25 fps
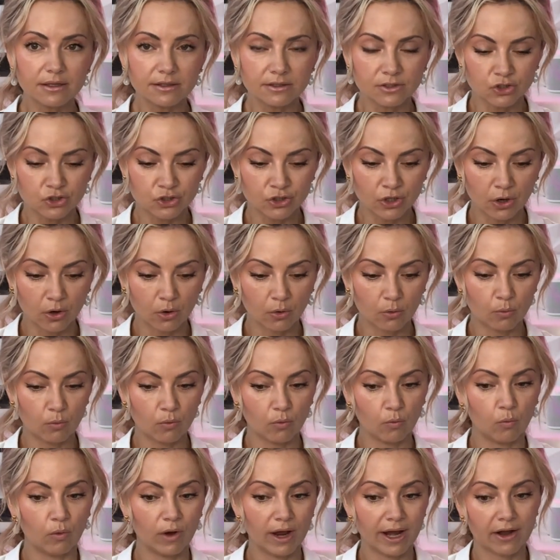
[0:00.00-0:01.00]
So
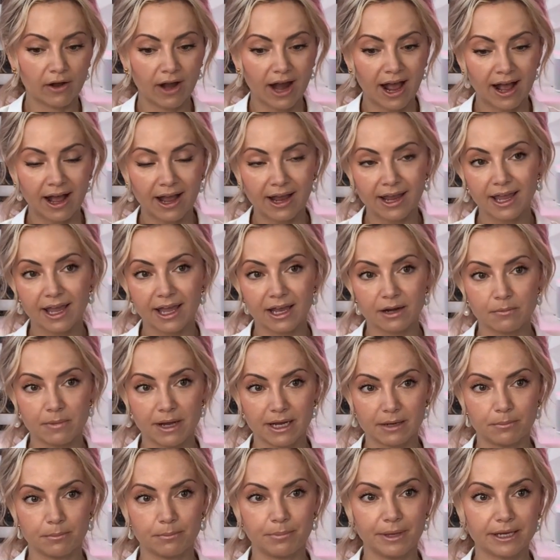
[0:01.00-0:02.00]
where I had
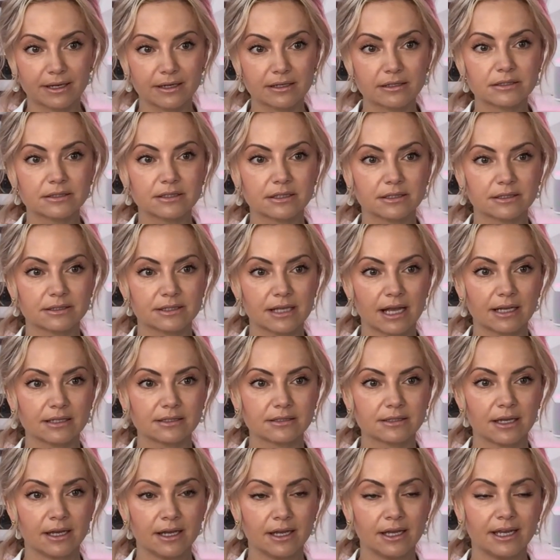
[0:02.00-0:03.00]
my biggest
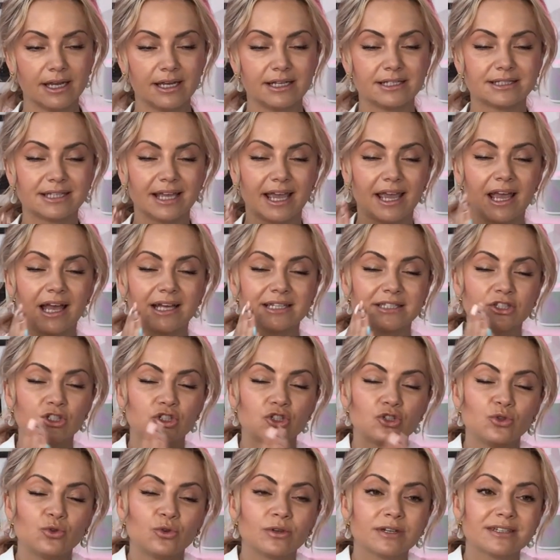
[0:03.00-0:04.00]
success is
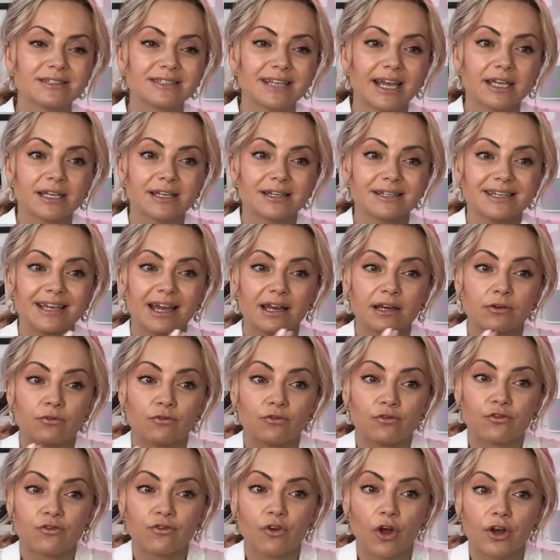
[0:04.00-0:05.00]
as soon as I could get in
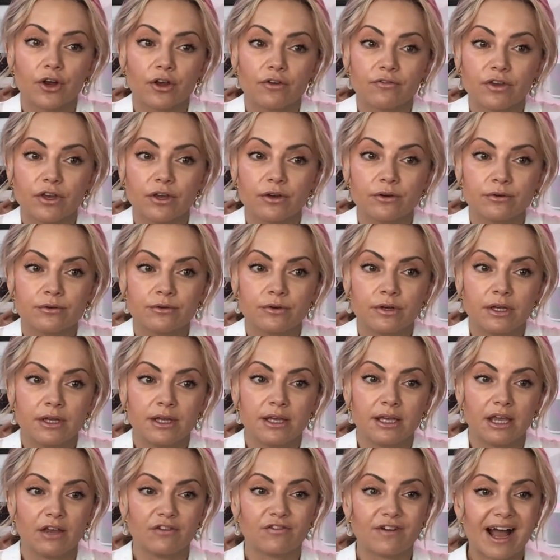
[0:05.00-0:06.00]
front of you,
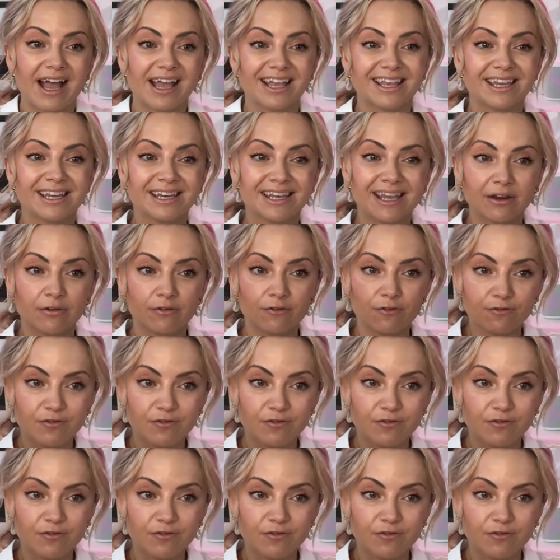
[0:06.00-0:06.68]
if I can get